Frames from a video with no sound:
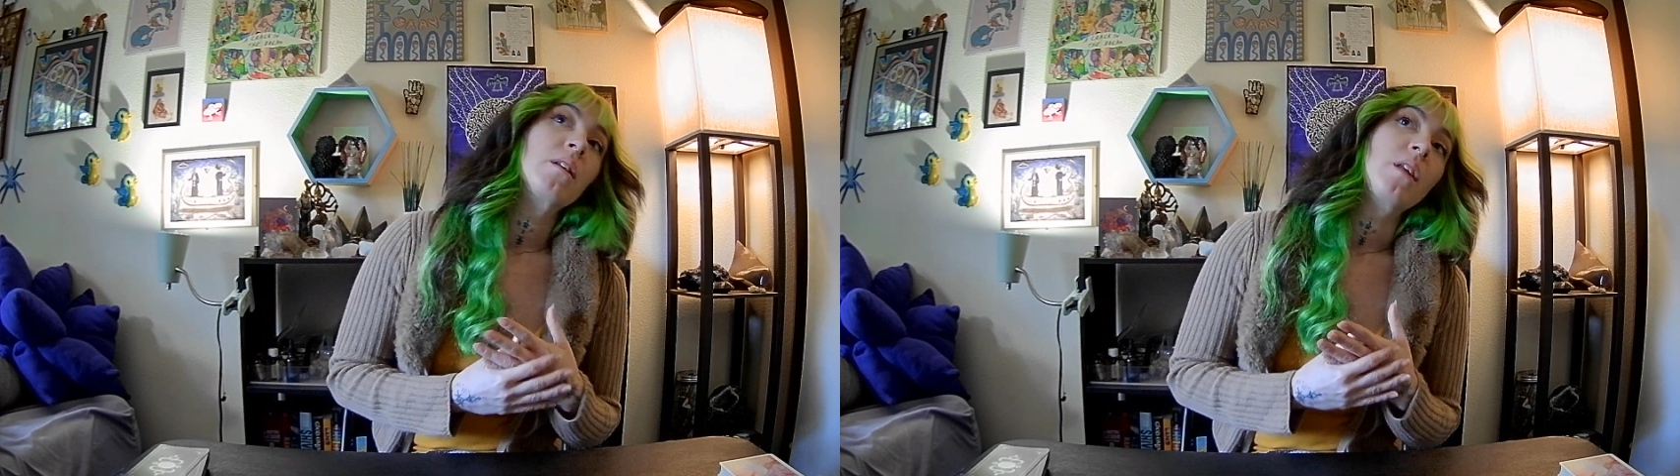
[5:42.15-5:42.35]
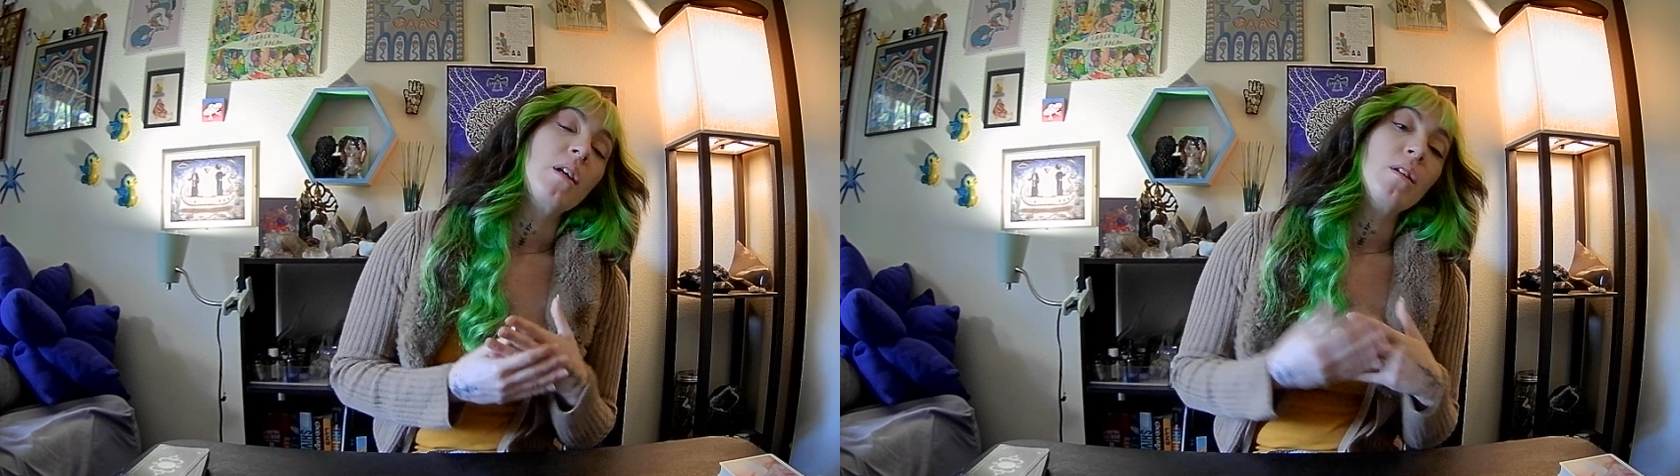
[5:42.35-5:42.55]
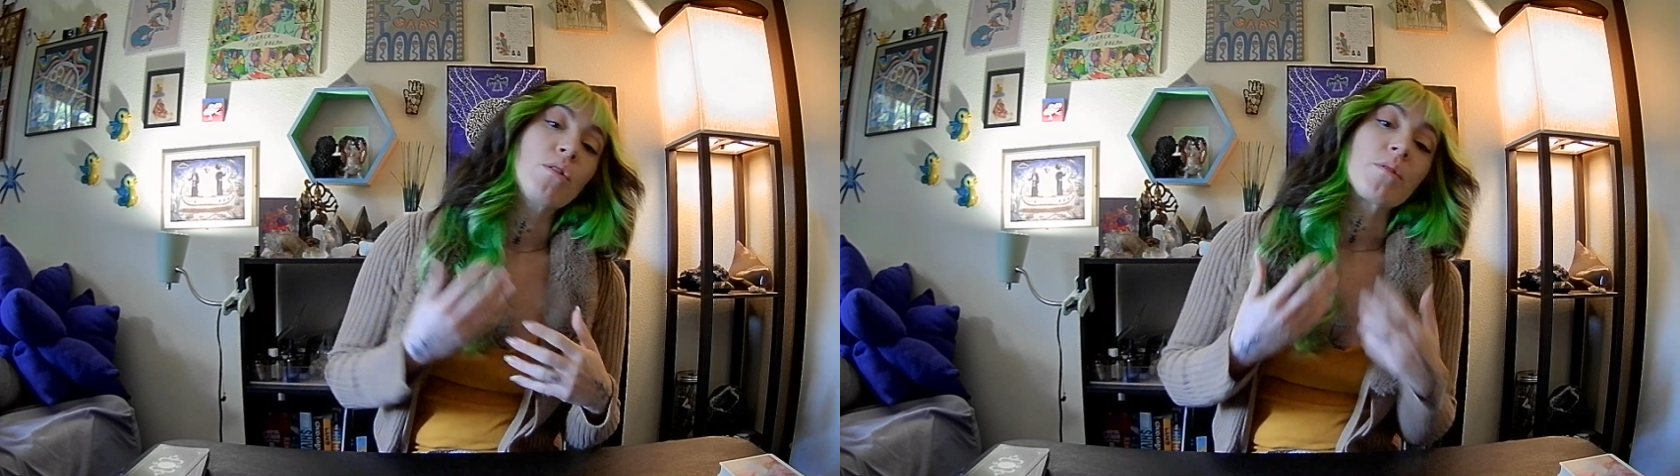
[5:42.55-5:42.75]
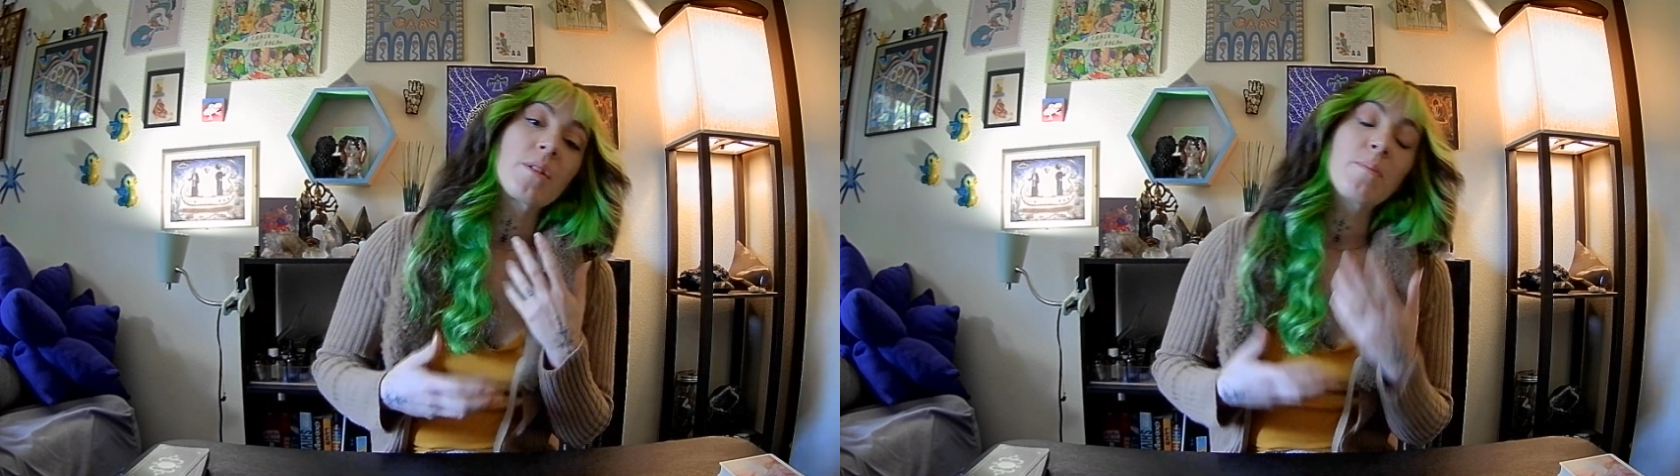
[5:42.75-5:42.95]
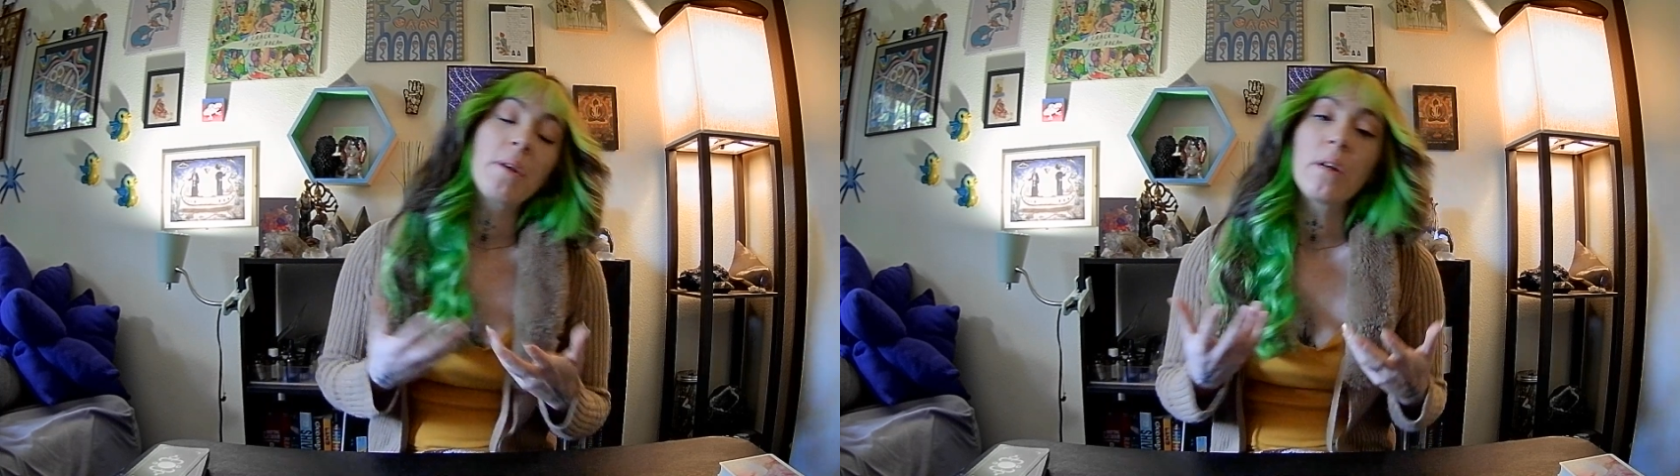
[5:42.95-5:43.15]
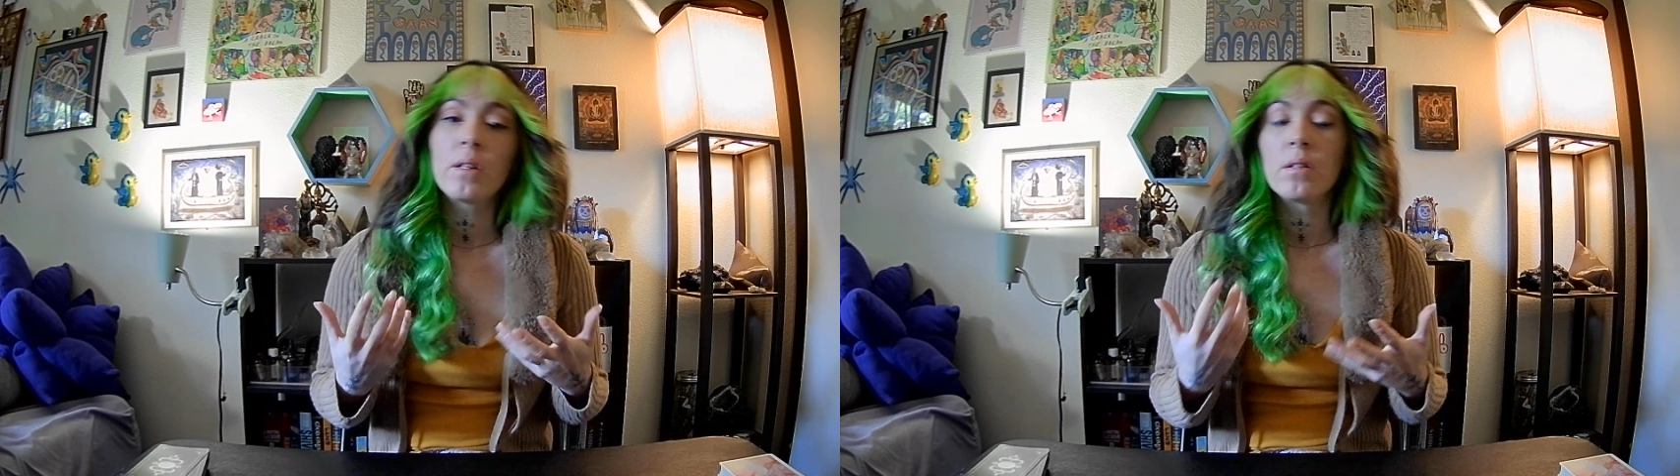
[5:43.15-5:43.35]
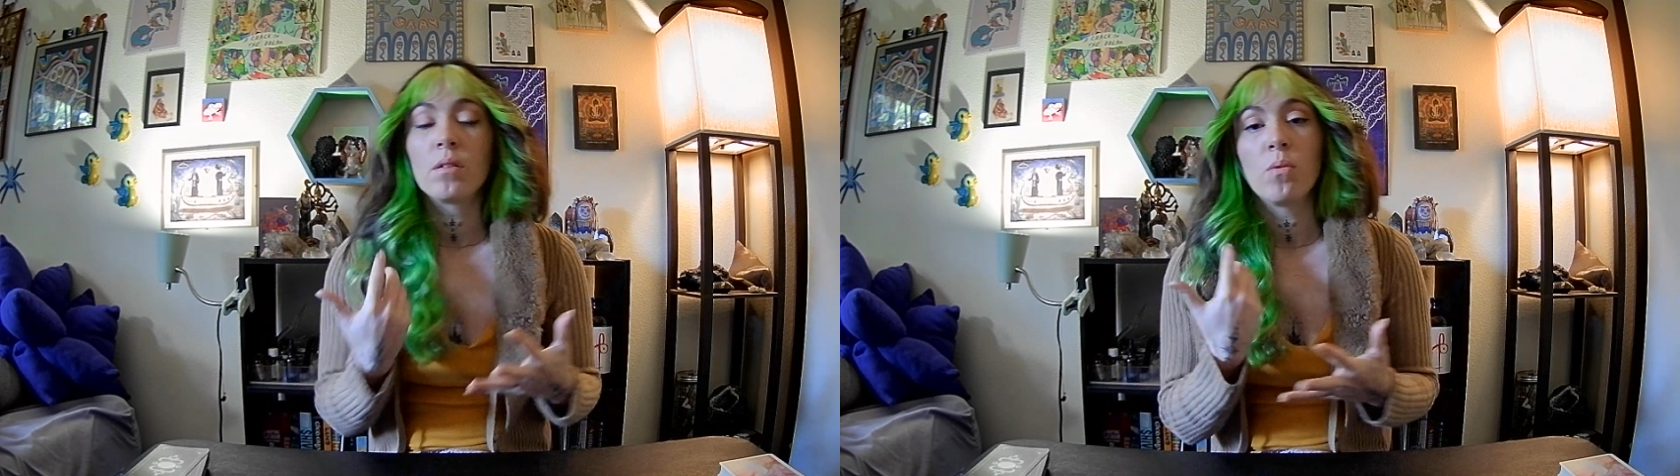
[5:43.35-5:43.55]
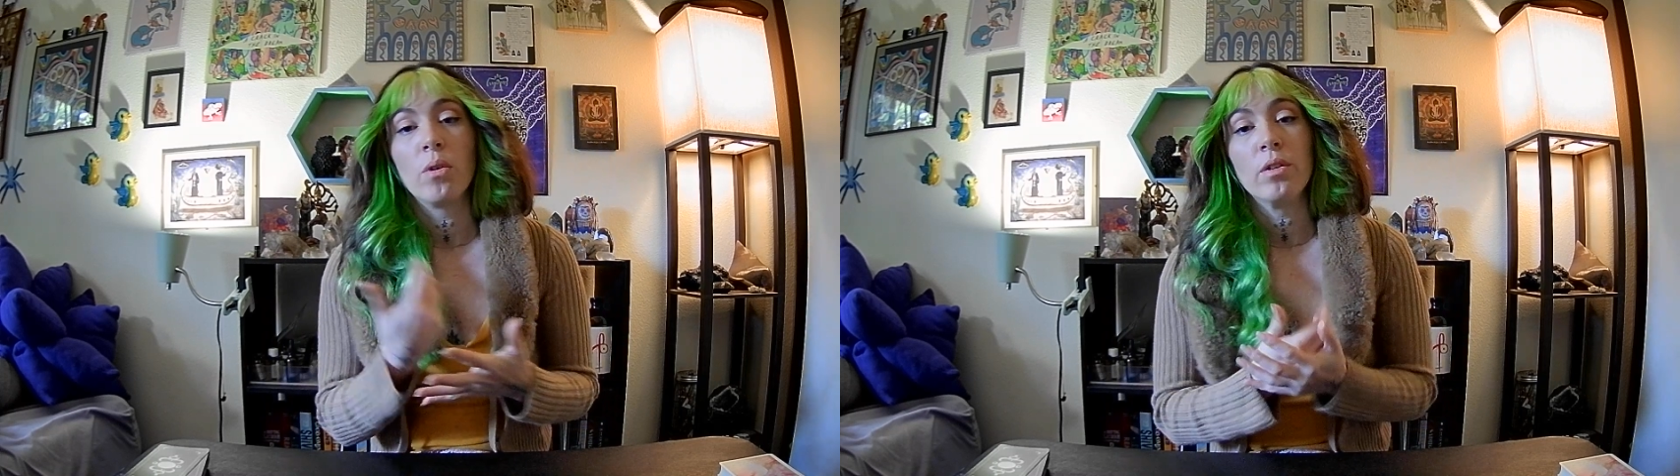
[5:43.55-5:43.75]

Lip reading: like your spirit or